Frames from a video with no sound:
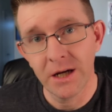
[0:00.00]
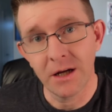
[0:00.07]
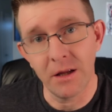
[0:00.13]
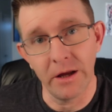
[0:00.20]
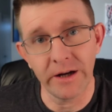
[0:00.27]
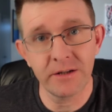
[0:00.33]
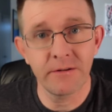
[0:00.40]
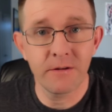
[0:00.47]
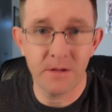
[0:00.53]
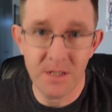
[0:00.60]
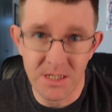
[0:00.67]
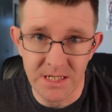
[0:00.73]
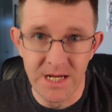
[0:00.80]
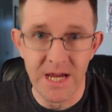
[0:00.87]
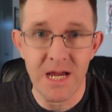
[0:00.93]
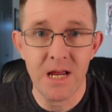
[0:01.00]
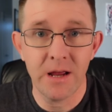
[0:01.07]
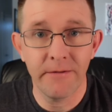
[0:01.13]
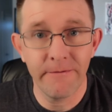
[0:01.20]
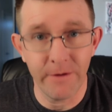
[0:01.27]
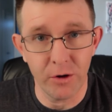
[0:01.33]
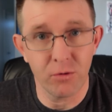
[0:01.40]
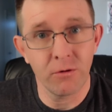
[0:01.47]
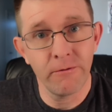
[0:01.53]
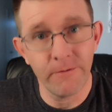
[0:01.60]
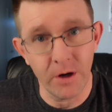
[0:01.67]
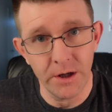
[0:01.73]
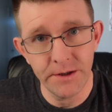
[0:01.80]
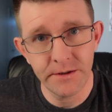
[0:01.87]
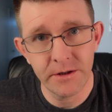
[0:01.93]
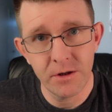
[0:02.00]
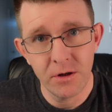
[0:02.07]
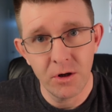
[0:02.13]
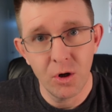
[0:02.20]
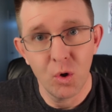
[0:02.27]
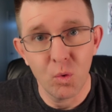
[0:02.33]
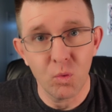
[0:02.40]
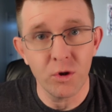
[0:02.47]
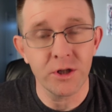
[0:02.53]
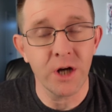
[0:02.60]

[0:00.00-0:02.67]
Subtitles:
collects the state and federal funds, which